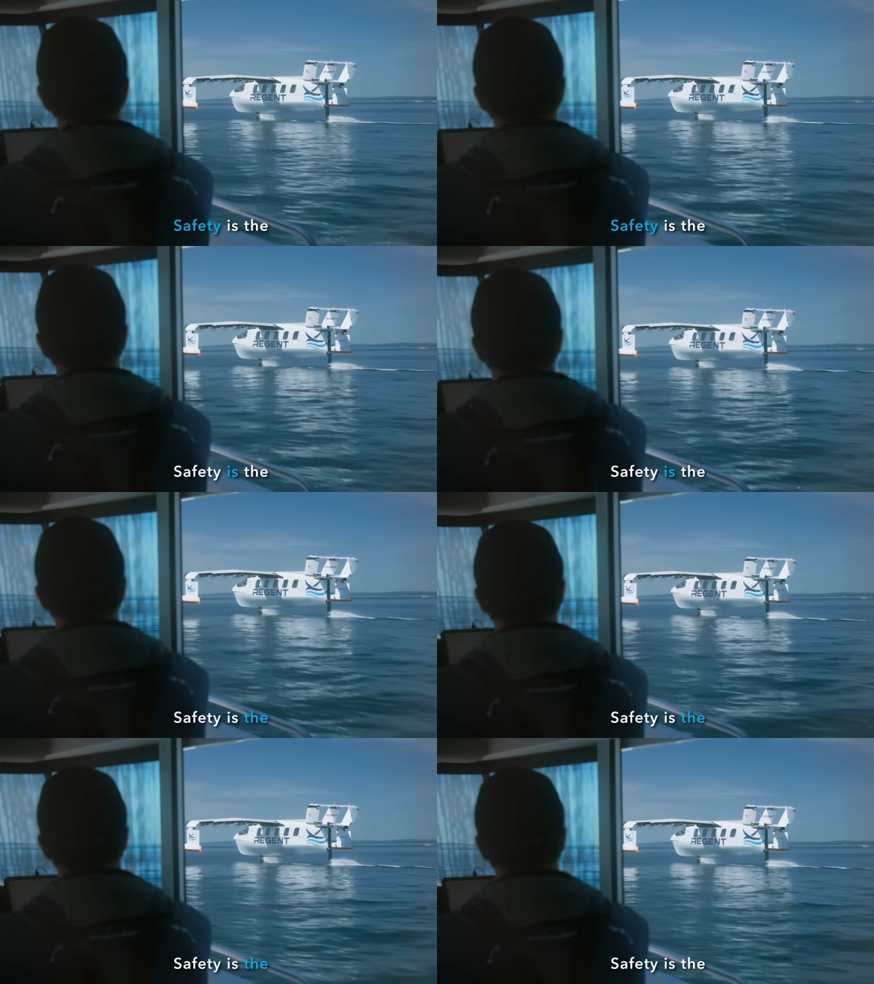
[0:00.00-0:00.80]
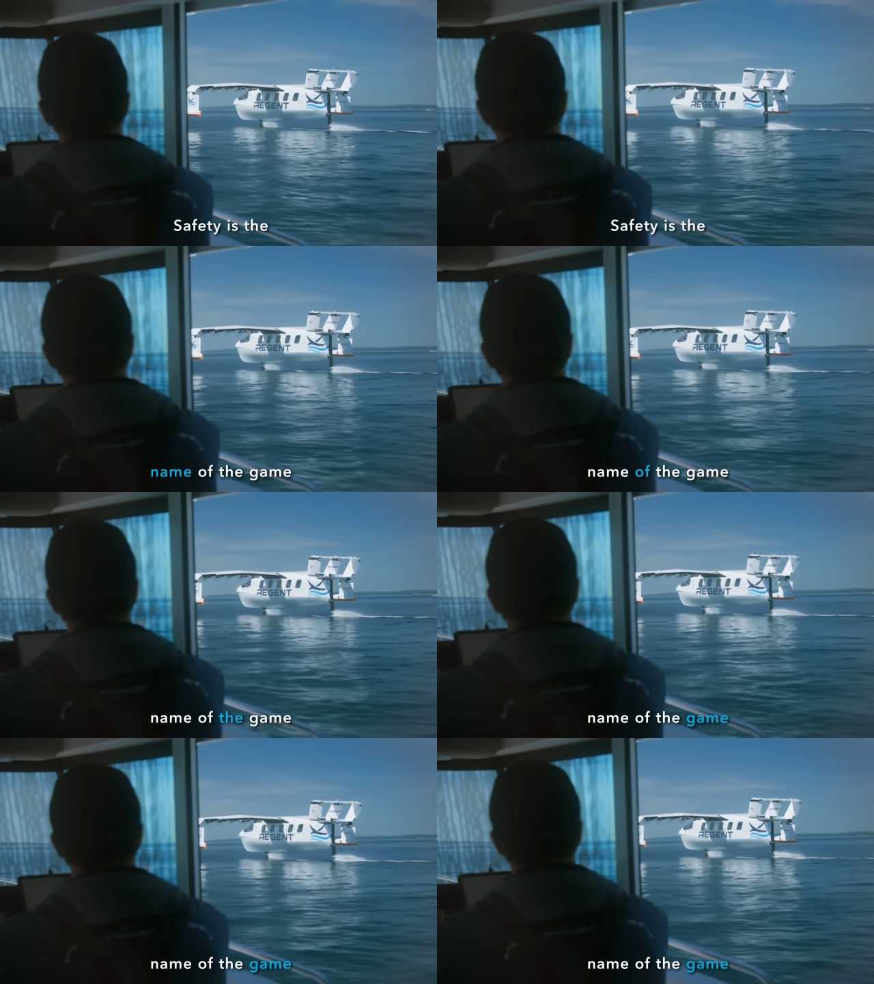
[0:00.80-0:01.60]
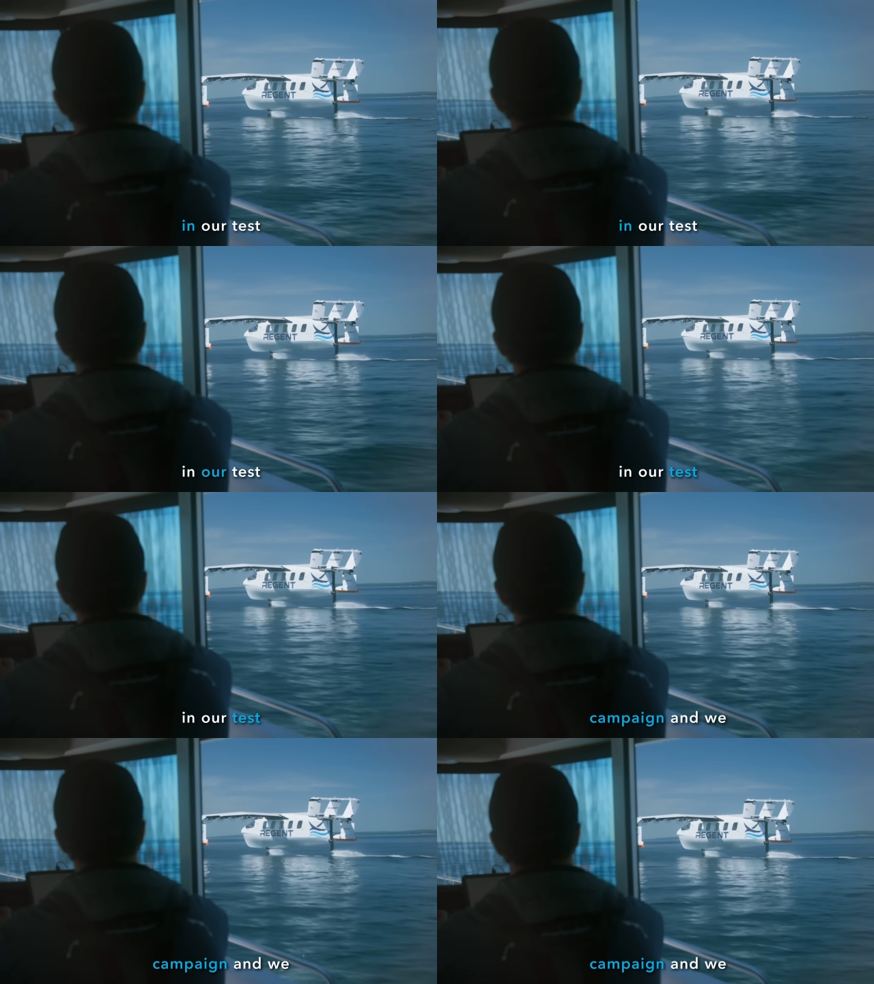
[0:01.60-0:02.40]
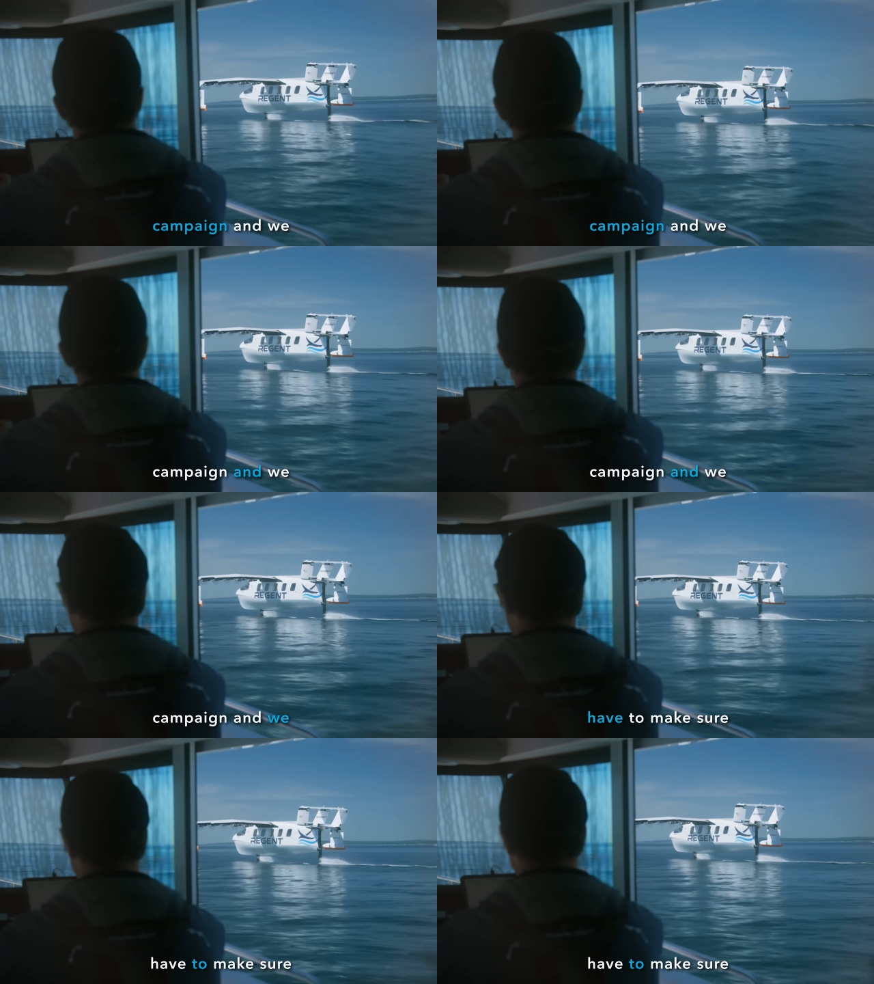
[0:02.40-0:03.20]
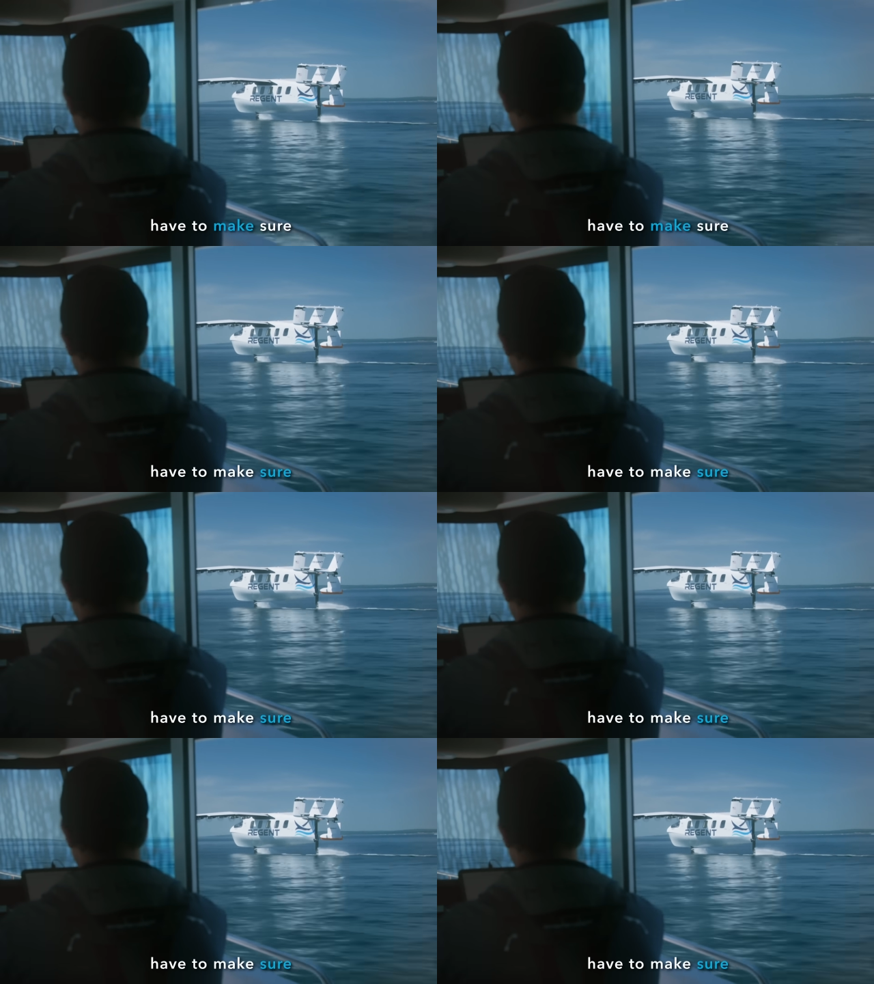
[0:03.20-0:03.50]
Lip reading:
Nobody's mouth can be seen.